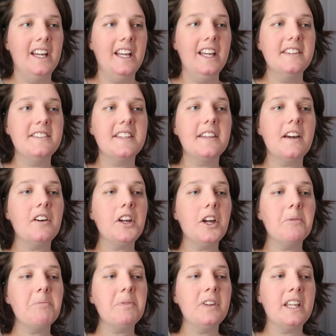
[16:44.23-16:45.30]
it's a young
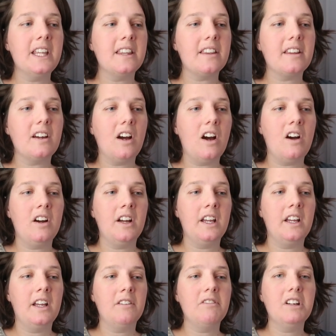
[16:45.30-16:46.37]
company that
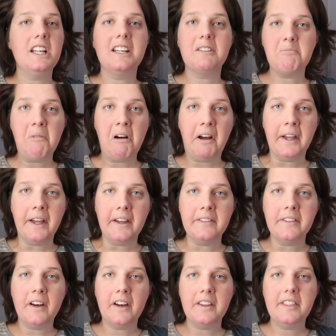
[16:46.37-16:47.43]
I really admire and
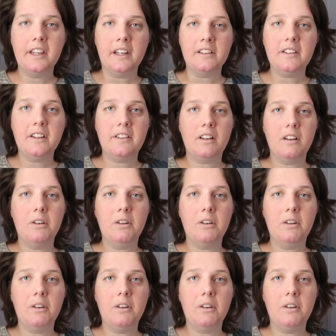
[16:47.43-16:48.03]
that I think does a